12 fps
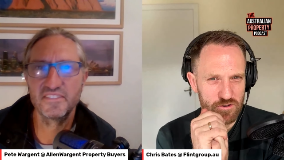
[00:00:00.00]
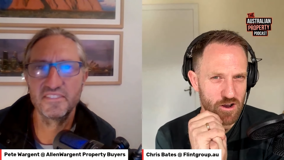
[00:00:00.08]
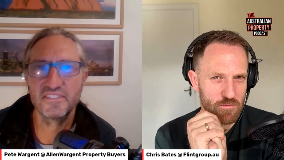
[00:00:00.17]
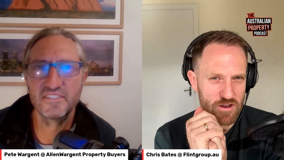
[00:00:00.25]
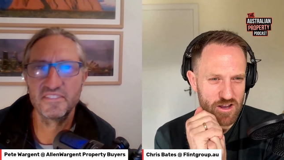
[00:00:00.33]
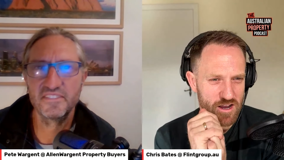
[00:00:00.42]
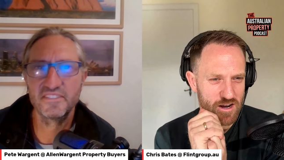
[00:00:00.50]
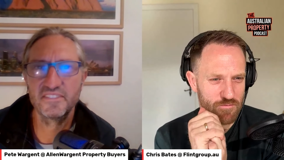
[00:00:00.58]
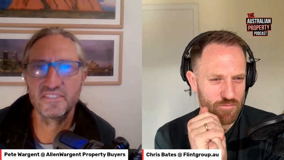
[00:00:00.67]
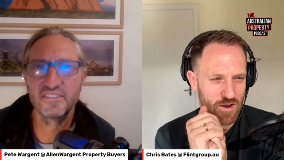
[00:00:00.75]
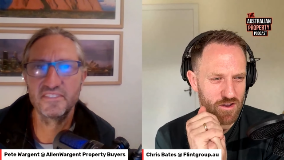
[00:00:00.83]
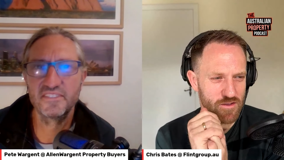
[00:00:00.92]
Speaker 1: time of year to
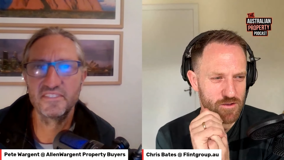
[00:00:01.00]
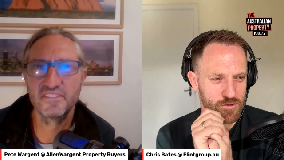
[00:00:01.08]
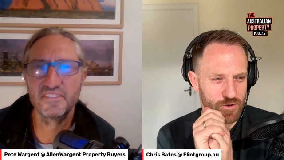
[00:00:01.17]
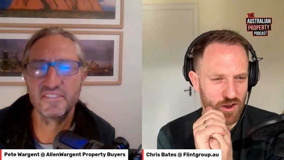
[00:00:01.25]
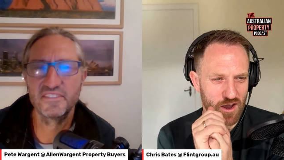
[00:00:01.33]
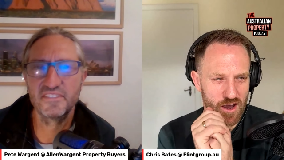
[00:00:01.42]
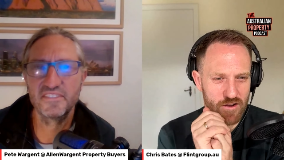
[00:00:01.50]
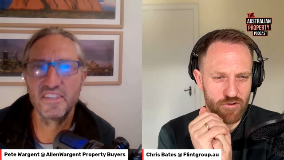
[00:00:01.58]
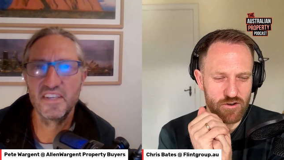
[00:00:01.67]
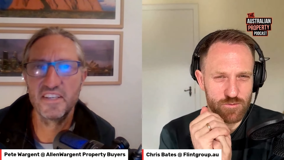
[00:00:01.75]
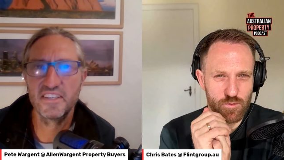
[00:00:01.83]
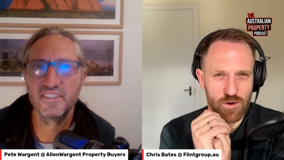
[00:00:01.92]
be in the UK.
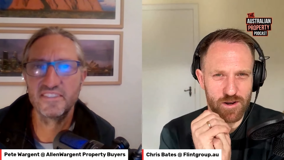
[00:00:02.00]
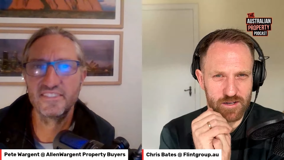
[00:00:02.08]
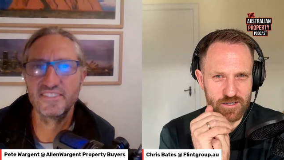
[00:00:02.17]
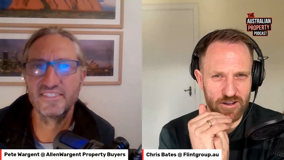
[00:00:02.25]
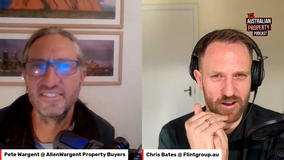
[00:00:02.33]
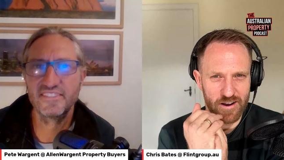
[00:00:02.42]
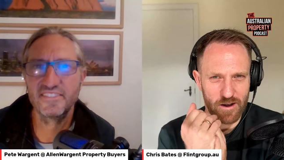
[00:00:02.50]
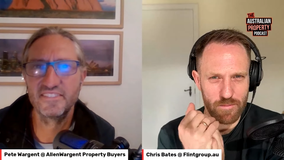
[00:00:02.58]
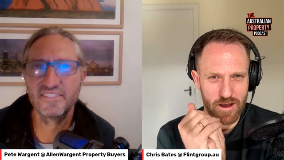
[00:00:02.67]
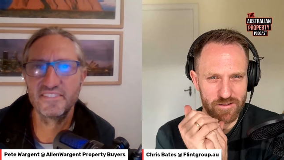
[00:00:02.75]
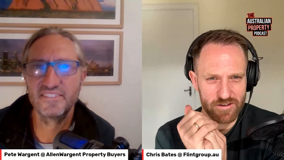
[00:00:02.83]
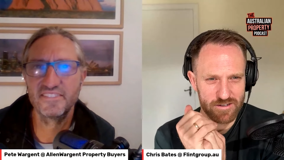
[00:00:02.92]
Everyone's pretty excited
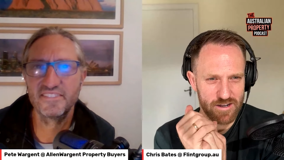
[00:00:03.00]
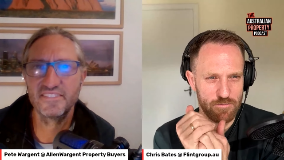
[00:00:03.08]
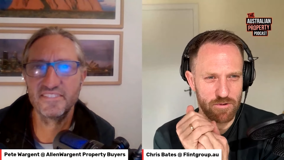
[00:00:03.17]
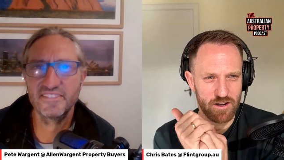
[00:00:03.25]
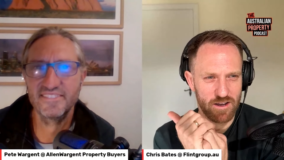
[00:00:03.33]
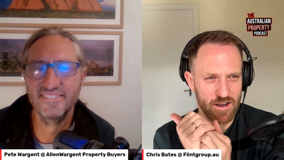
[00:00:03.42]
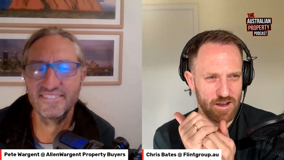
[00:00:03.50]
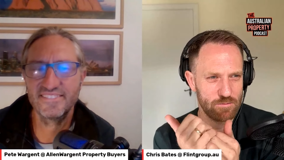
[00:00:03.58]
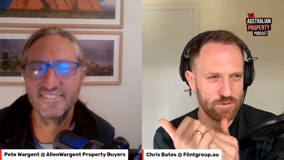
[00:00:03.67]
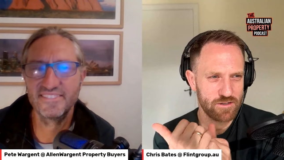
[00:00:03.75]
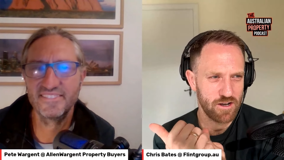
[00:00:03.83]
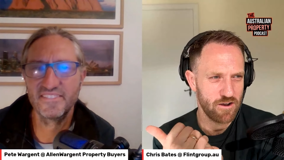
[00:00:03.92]
about the summer to
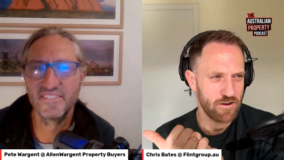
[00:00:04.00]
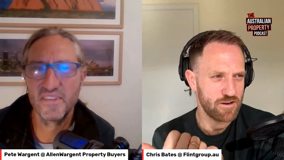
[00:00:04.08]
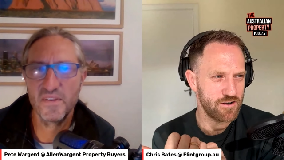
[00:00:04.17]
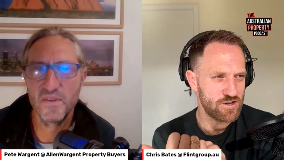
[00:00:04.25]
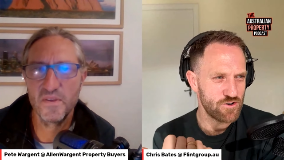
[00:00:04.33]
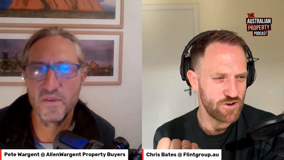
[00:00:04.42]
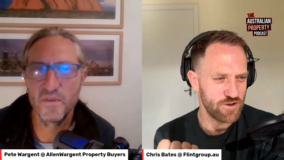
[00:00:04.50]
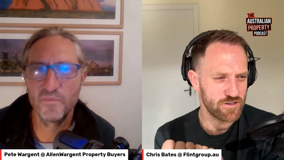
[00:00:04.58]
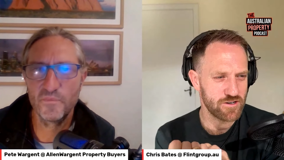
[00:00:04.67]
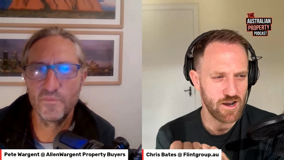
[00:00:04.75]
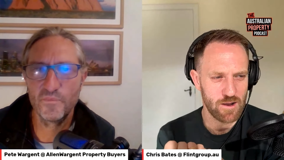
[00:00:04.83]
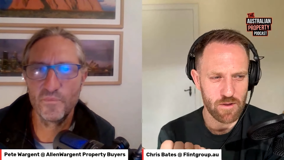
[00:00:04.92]
come. So enjoy your
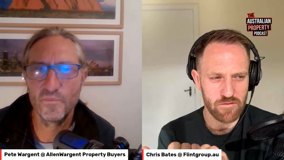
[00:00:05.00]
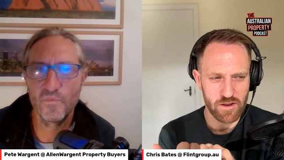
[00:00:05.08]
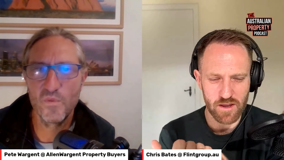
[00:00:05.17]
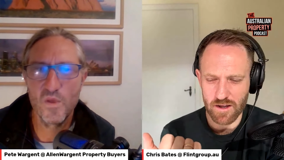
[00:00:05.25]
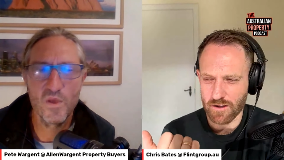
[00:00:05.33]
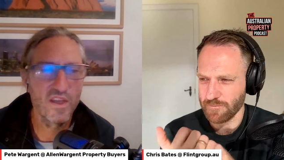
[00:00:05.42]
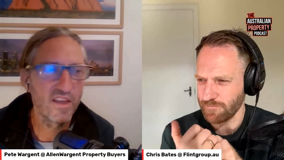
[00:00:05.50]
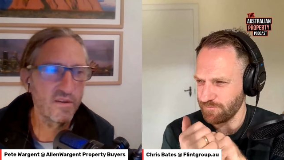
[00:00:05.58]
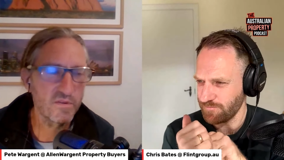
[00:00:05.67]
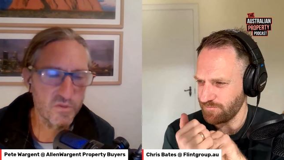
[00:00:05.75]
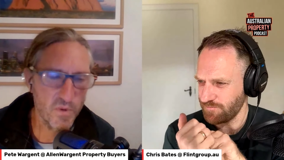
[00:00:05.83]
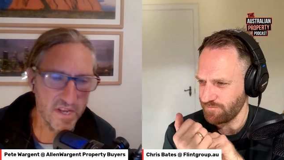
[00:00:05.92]
time over there. It
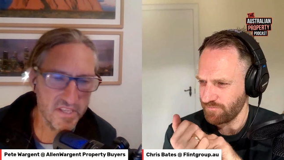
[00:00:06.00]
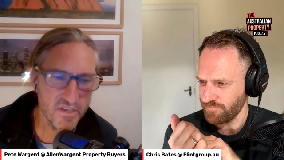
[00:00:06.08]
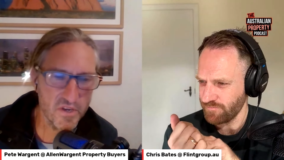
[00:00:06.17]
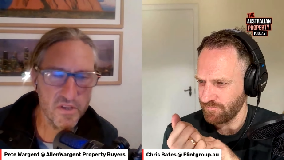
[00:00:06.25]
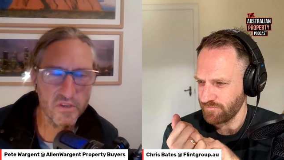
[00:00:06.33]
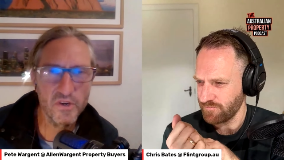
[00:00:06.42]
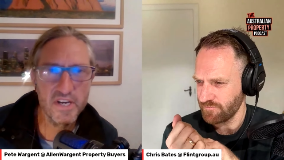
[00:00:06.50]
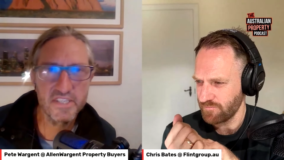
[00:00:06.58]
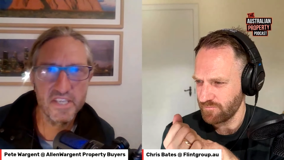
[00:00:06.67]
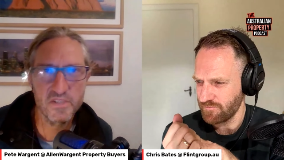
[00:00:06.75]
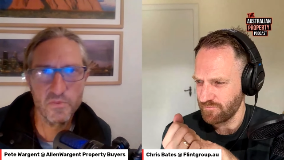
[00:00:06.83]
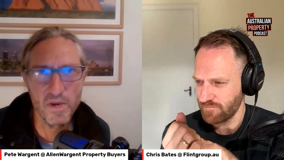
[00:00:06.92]
was
Speaker 2: 22
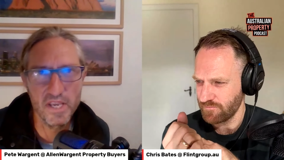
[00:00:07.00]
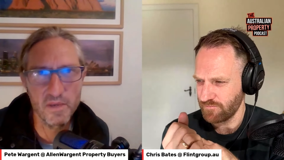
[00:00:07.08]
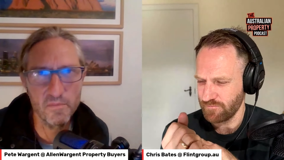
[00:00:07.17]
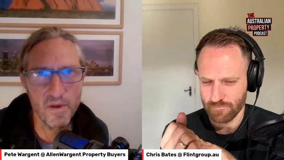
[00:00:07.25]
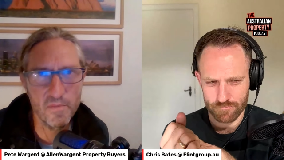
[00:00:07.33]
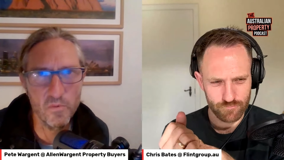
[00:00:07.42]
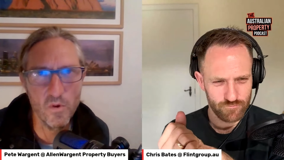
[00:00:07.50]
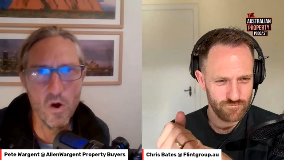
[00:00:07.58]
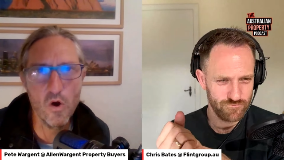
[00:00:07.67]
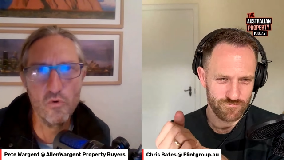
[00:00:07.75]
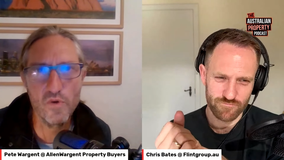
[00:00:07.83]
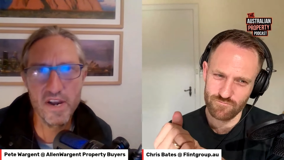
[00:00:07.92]
degrees this week, and people are
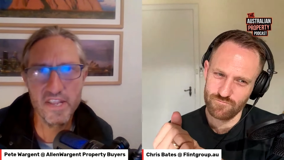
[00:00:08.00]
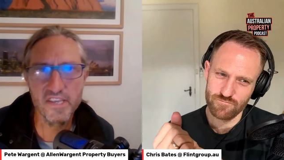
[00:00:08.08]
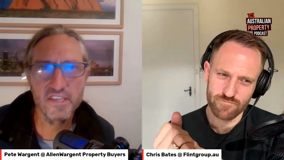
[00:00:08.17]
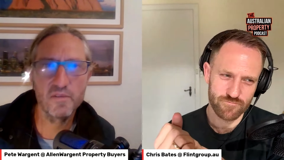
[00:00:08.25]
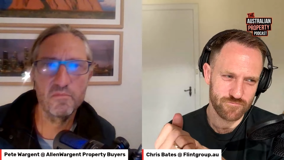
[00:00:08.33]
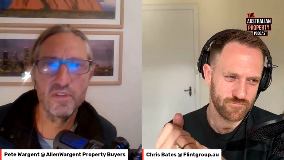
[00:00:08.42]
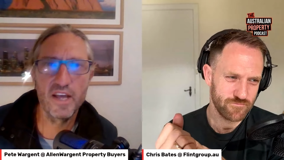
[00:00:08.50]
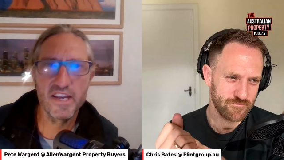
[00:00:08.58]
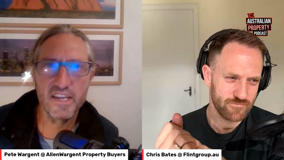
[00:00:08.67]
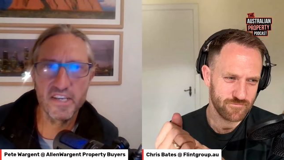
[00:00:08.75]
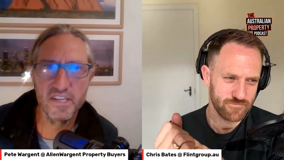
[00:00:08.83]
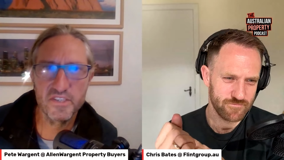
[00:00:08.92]
already
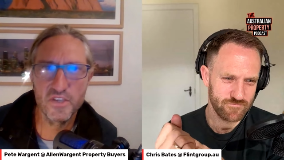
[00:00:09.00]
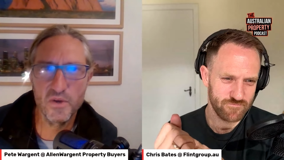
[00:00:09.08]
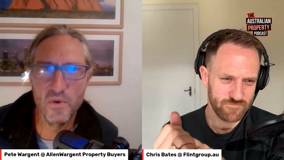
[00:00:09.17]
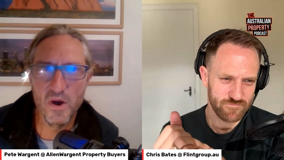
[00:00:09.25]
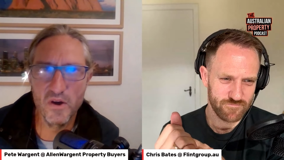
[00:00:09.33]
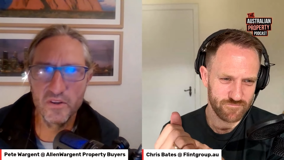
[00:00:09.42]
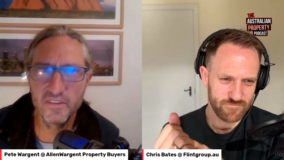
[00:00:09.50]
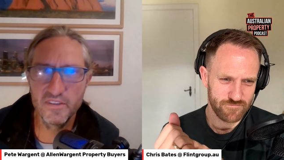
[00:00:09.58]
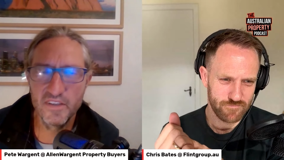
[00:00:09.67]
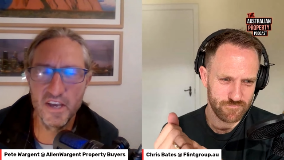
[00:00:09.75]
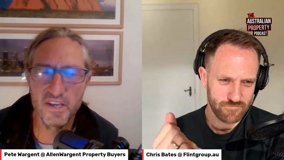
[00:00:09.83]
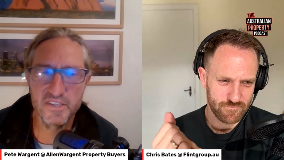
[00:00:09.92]
complaining it's too hot.
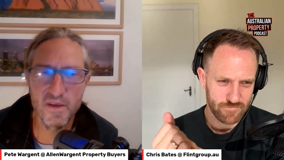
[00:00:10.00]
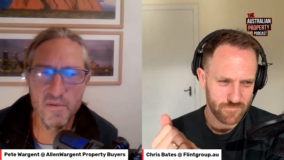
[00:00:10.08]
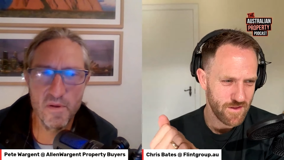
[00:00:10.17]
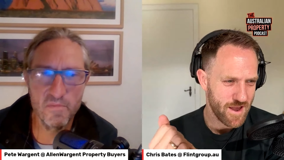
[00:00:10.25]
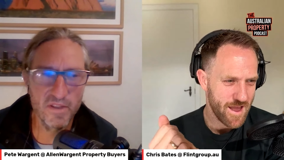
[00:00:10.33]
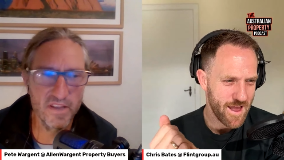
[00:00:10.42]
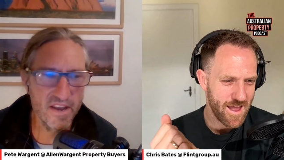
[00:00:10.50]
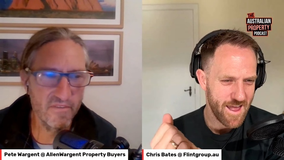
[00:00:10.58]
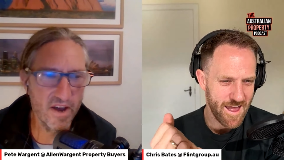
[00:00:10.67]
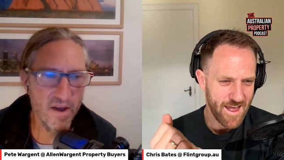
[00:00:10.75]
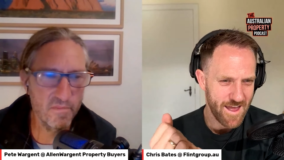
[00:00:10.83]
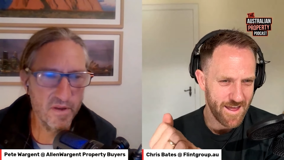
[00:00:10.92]
Uh, some people are
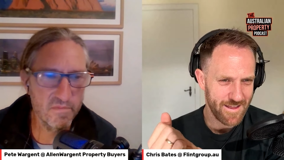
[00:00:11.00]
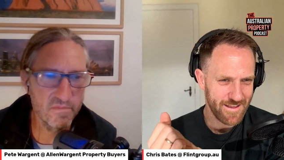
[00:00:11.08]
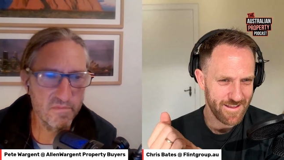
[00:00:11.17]
never happy,